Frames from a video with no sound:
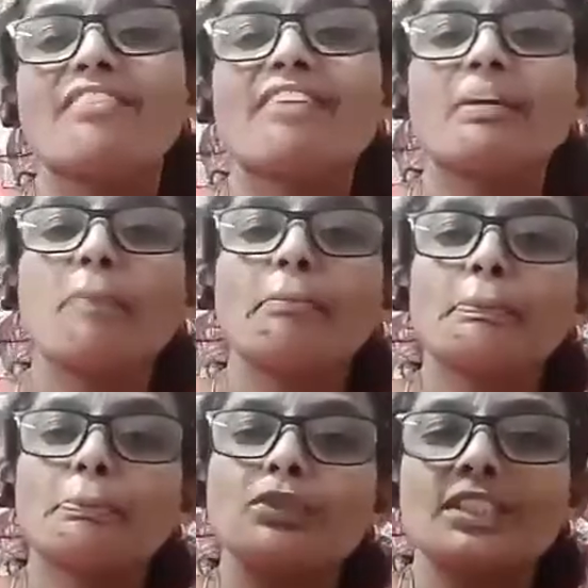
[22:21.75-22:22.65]
When mummy
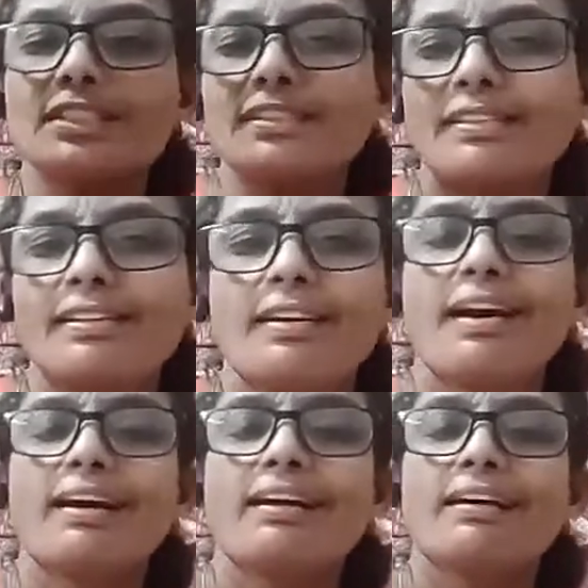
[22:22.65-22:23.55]
puts
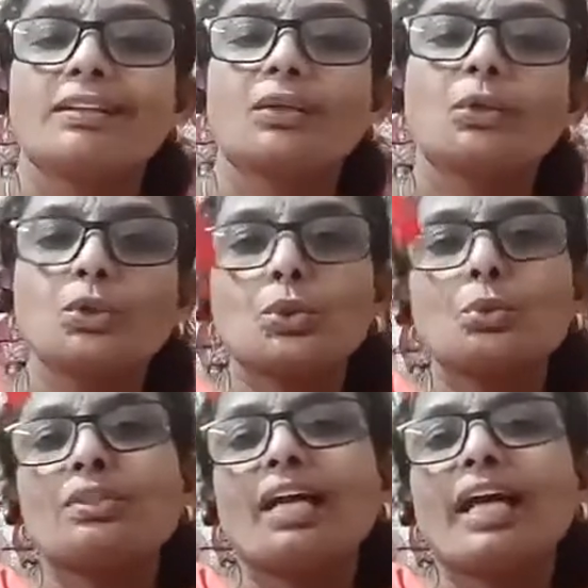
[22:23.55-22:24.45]
clothes
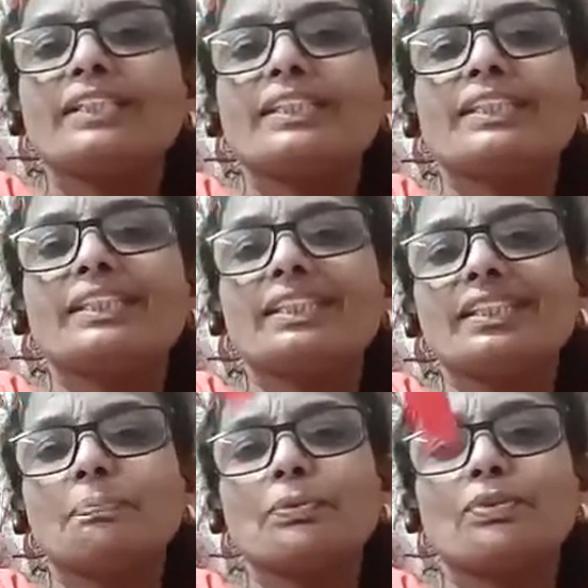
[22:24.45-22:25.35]
to dry, she
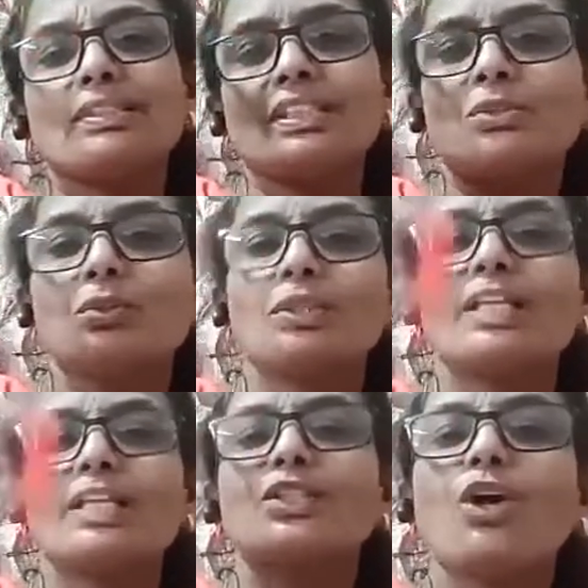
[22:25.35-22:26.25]
just put this so
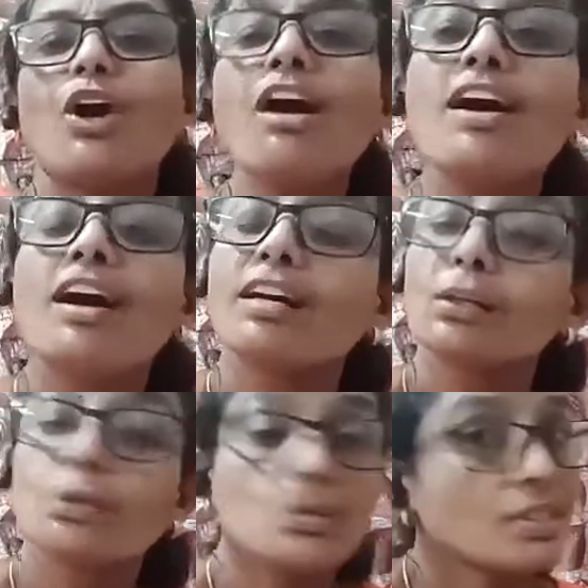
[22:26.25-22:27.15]
that your
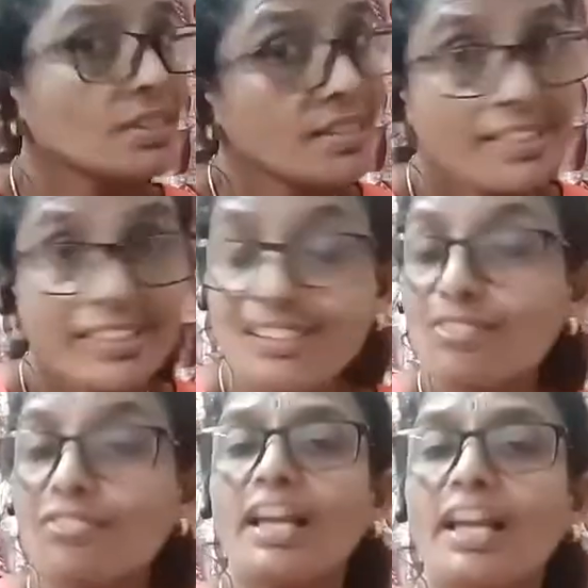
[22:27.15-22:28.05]
clothes doesn't fly.